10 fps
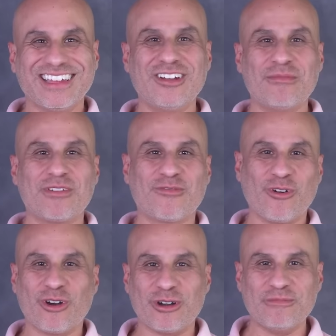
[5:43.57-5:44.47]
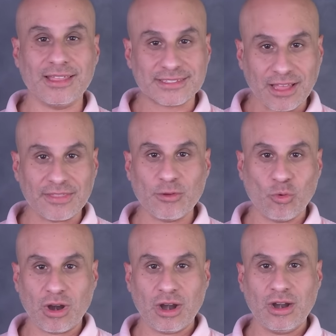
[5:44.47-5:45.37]
Number four, it's not the
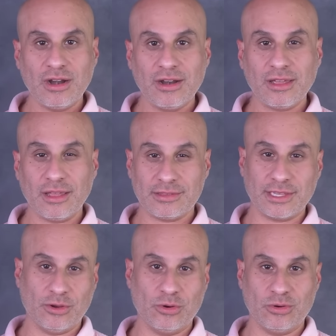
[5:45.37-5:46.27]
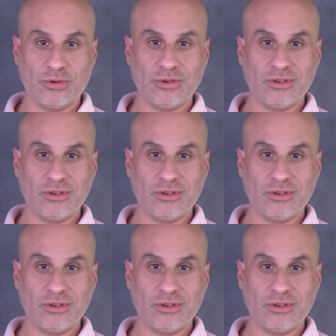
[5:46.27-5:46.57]
where, it's the who.